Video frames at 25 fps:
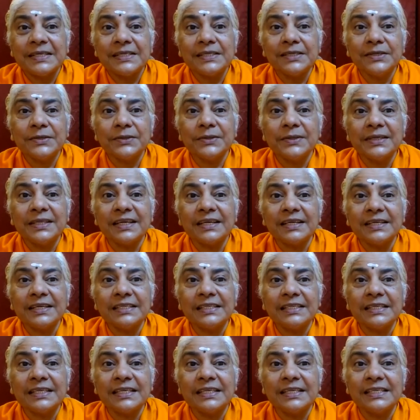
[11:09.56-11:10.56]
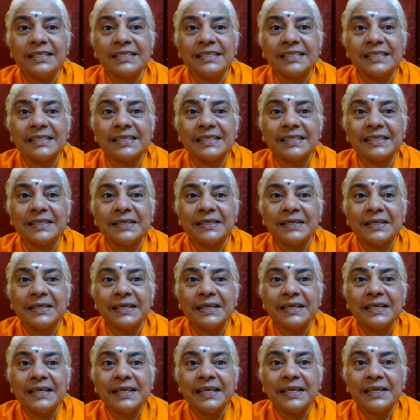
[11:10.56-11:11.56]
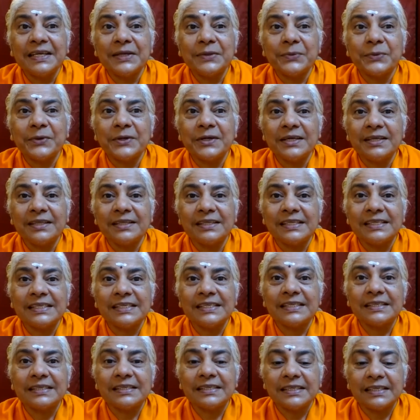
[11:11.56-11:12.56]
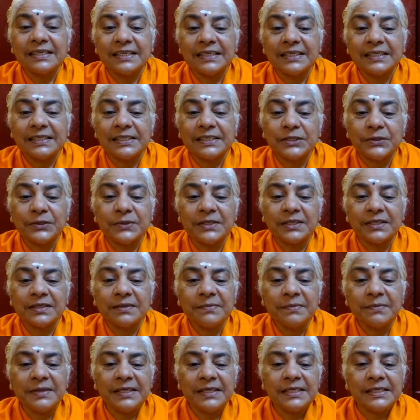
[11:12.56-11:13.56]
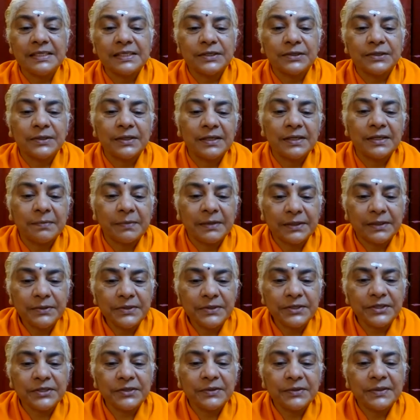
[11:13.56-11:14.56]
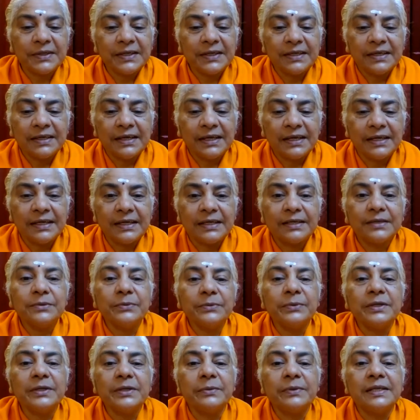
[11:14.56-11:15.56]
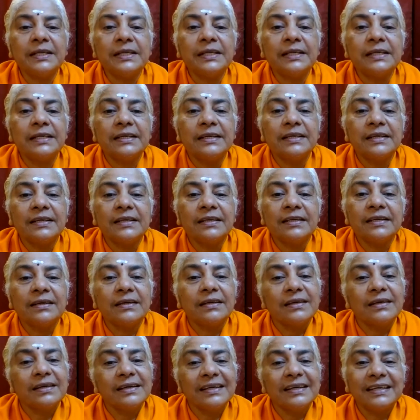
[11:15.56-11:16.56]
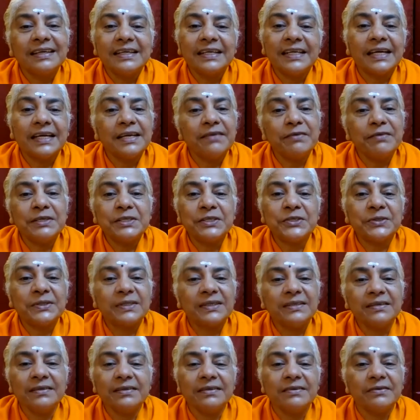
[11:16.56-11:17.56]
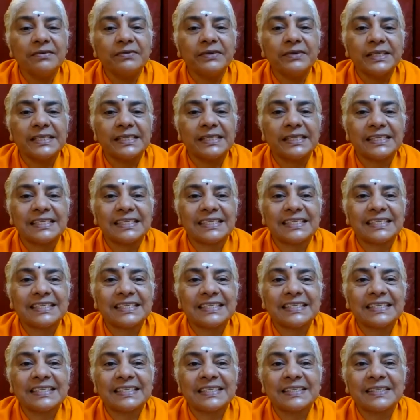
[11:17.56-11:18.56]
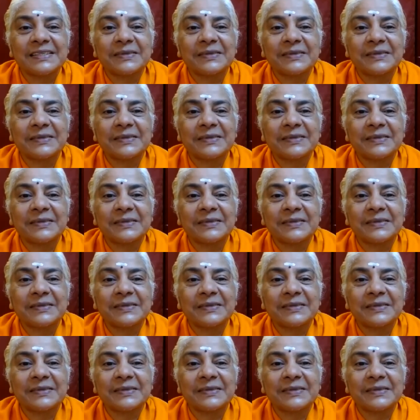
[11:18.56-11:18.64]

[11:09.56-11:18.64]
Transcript: so that is uh, you know what this uh, stotram is all about and now we will dive into the verses